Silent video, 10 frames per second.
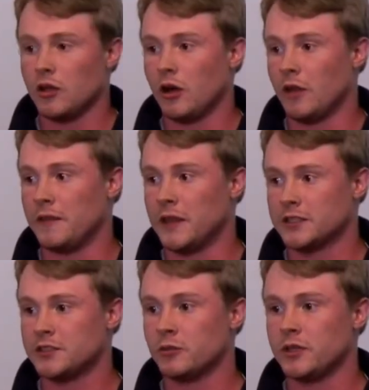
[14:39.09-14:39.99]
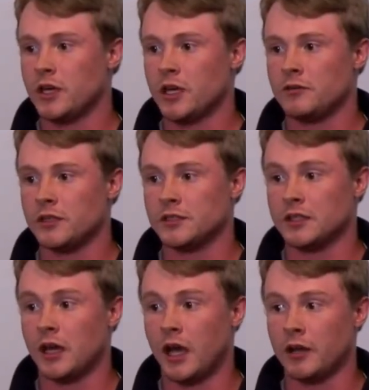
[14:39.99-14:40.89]
The next thing we have is
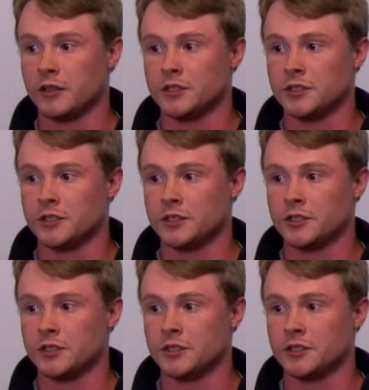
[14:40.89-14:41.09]
an ion